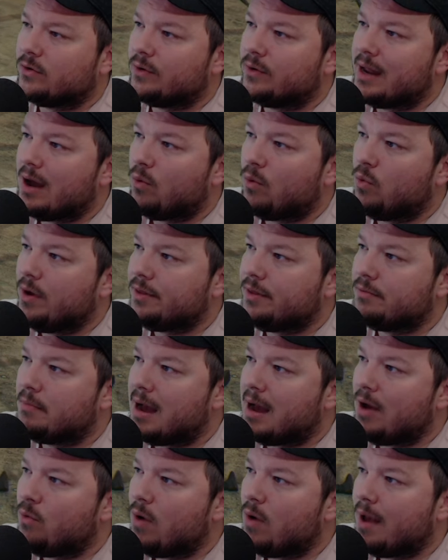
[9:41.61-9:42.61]
Now with
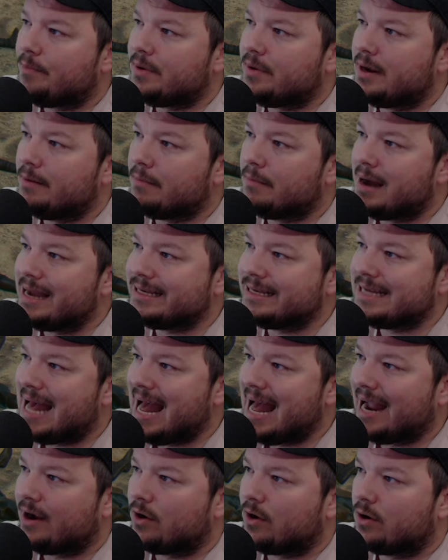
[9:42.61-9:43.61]
my weapon and my
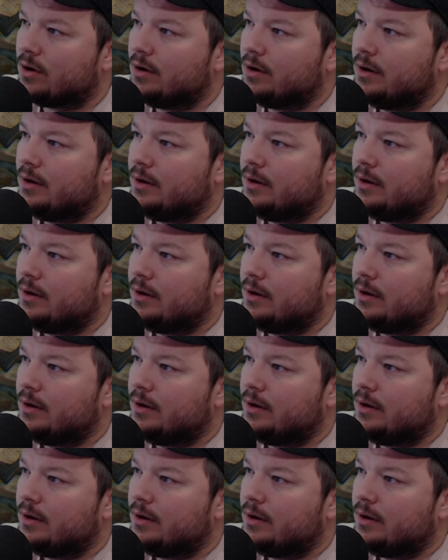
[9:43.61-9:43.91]
dagger